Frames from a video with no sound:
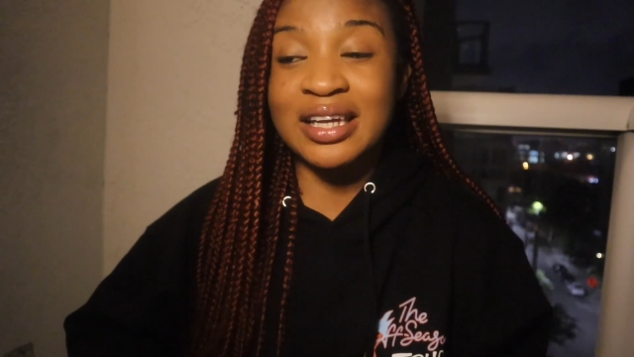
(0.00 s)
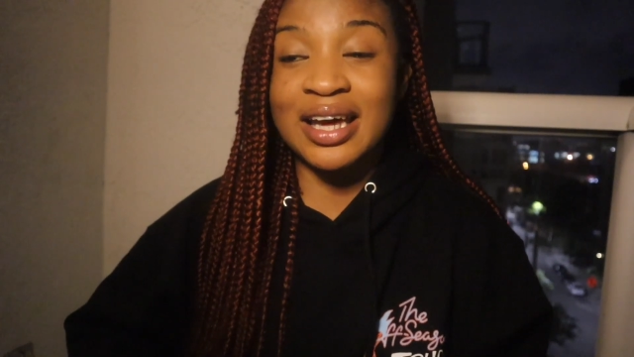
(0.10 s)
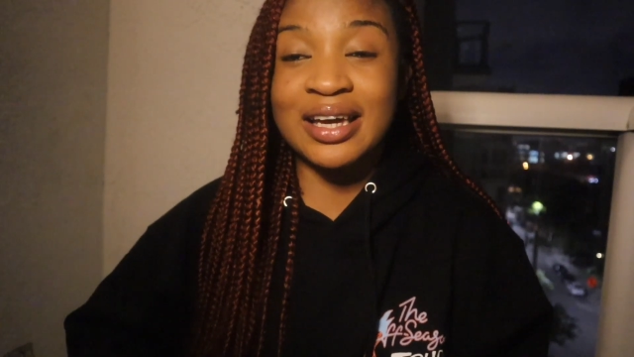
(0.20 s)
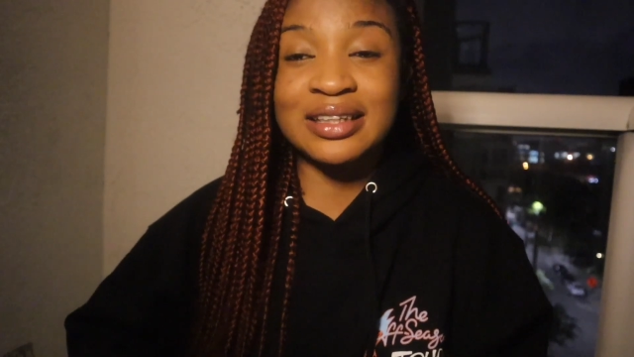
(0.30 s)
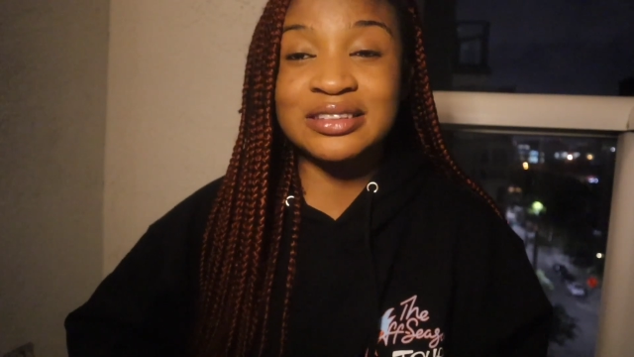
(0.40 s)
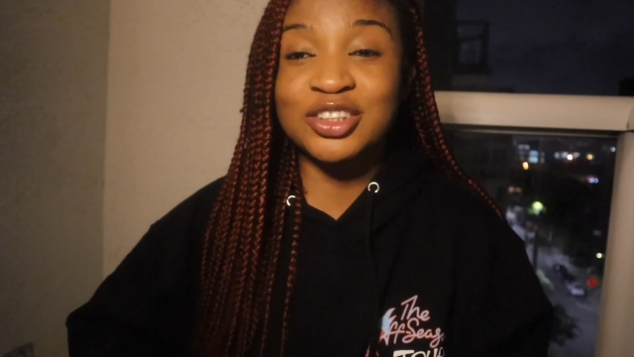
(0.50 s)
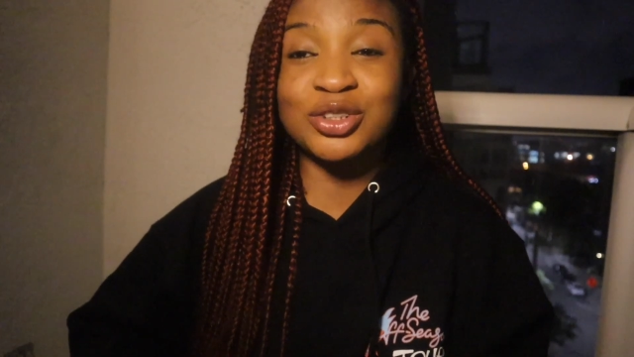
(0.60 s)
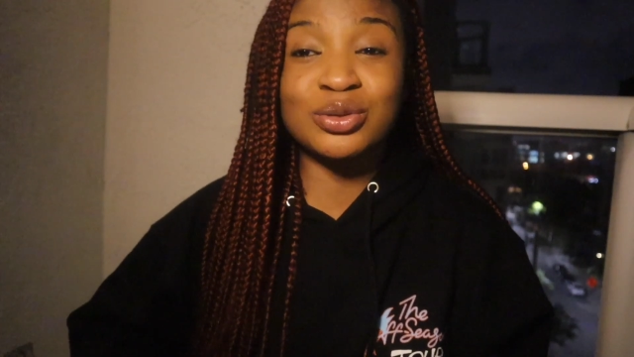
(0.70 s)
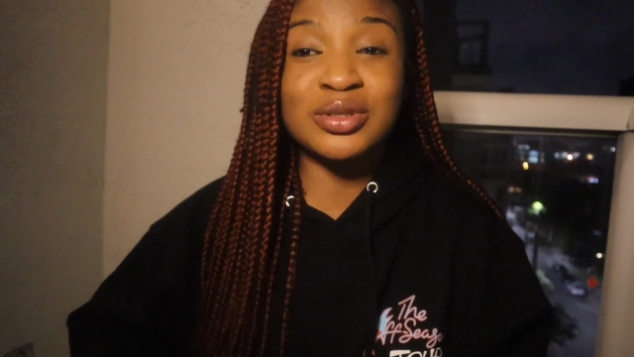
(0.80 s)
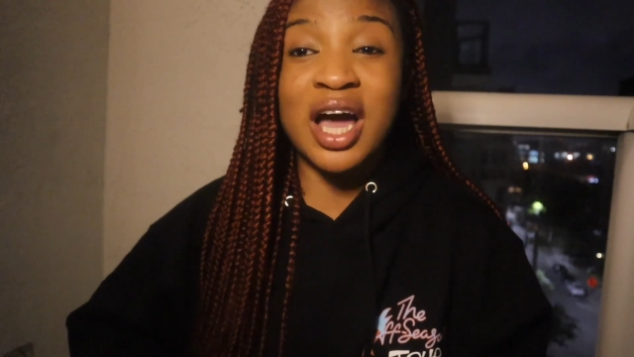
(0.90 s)
Like, you
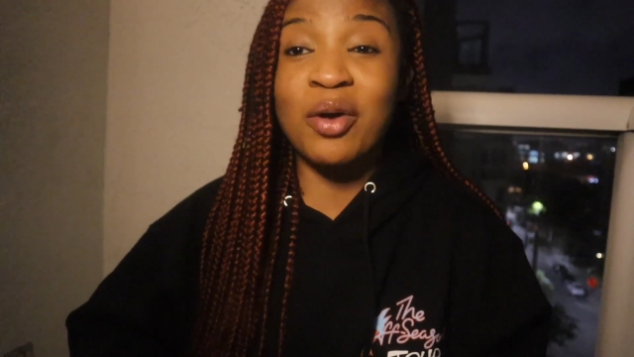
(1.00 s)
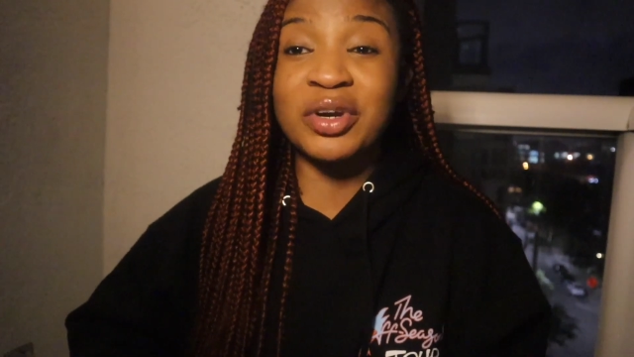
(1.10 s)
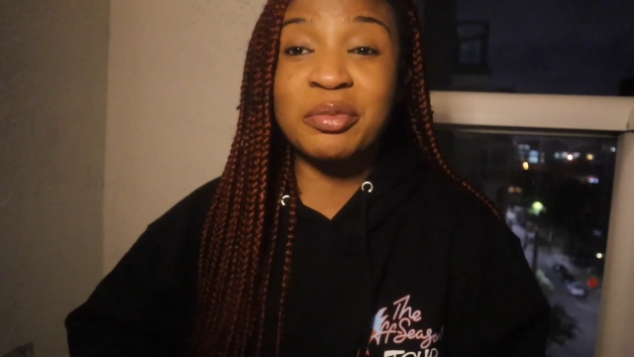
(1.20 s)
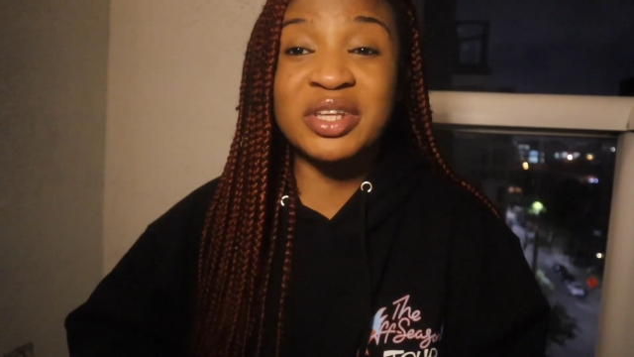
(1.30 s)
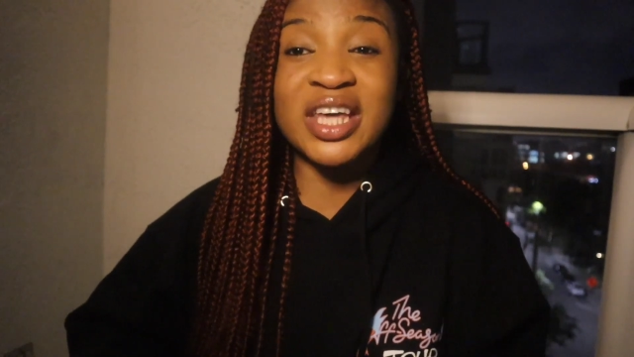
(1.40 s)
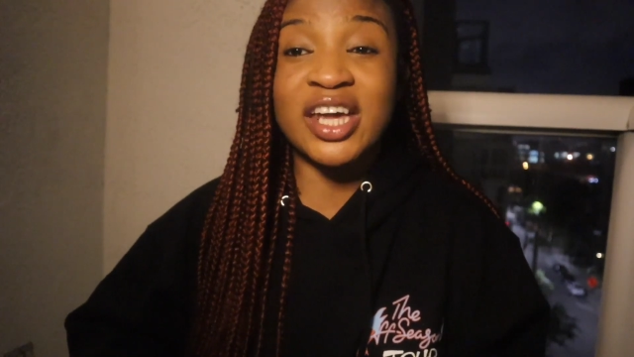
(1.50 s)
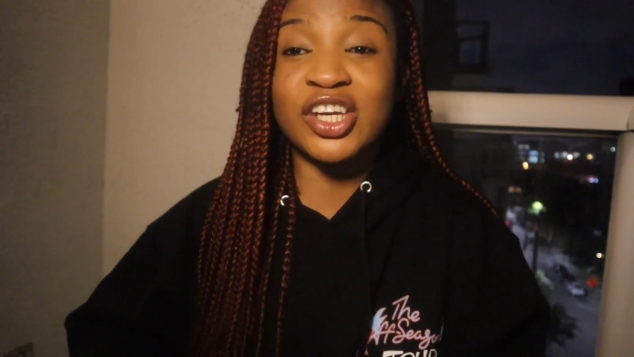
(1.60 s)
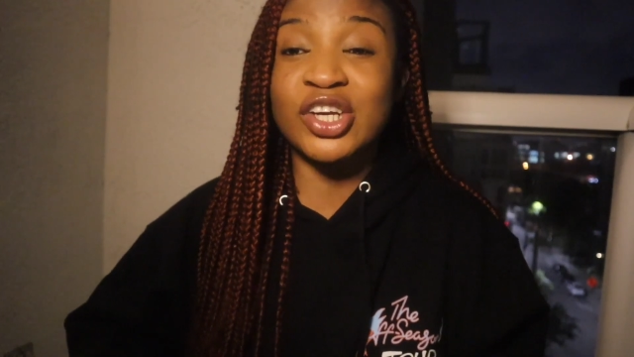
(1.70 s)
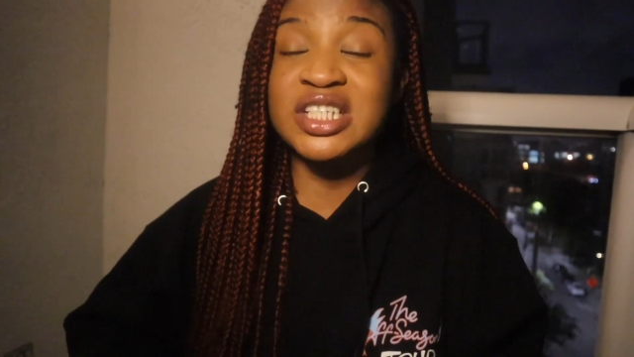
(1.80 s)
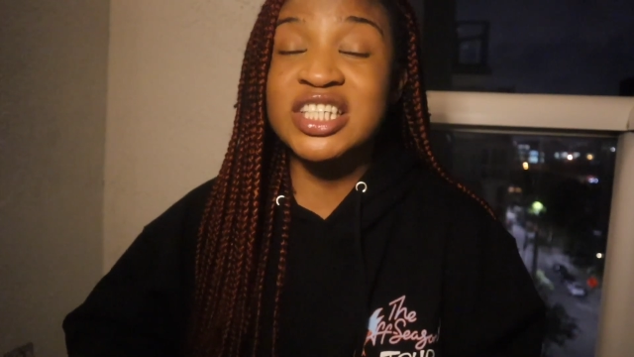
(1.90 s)
do not want to be that
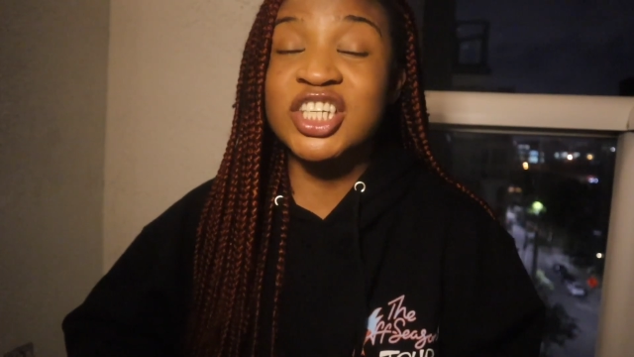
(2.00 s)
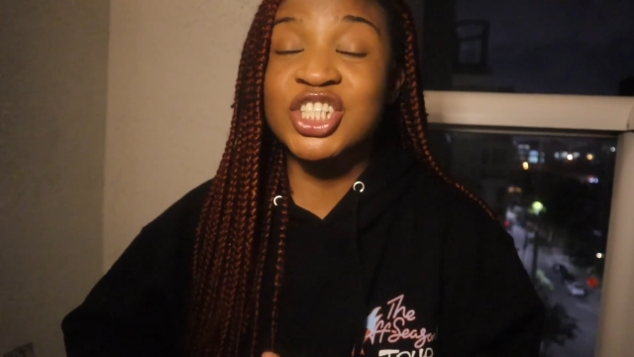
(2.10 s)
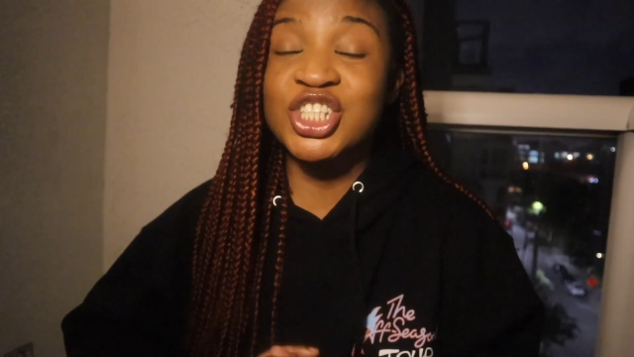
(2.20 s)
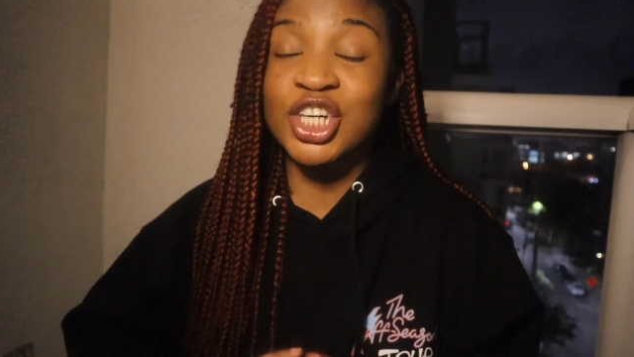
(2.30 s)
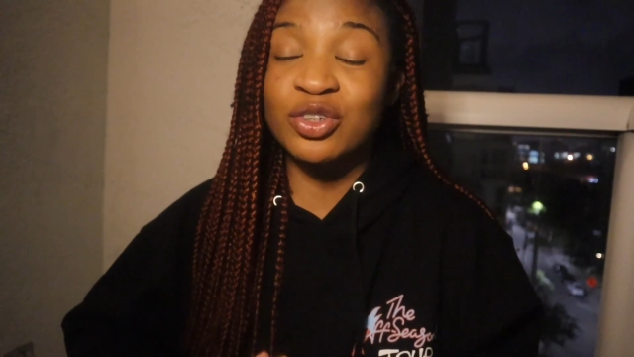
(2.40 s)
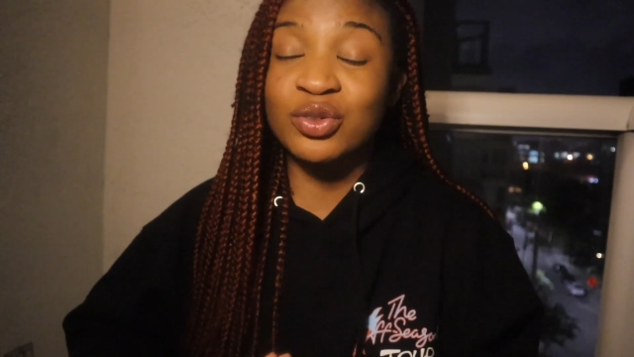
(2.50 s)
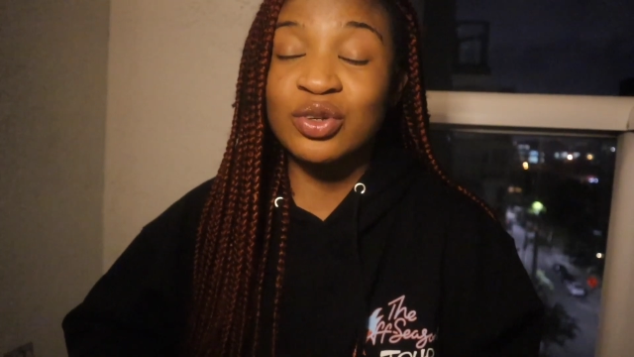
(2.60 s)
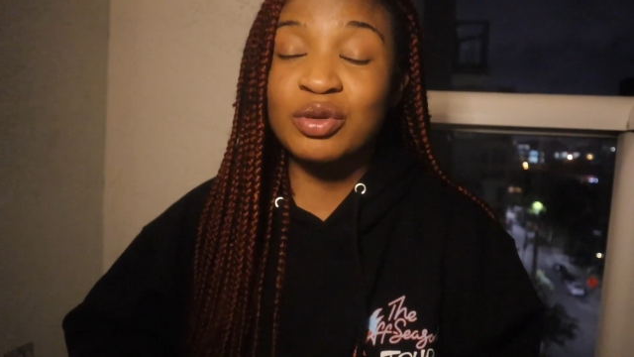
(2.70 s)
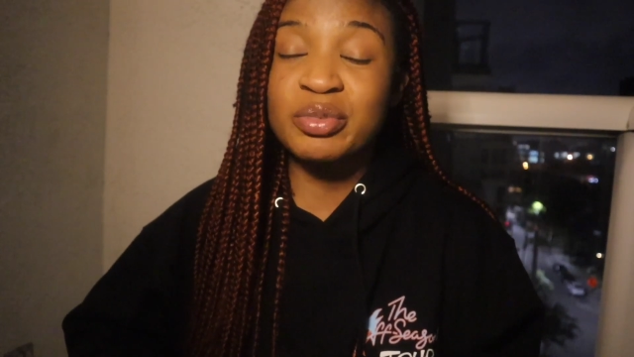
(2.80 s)
nurse in general,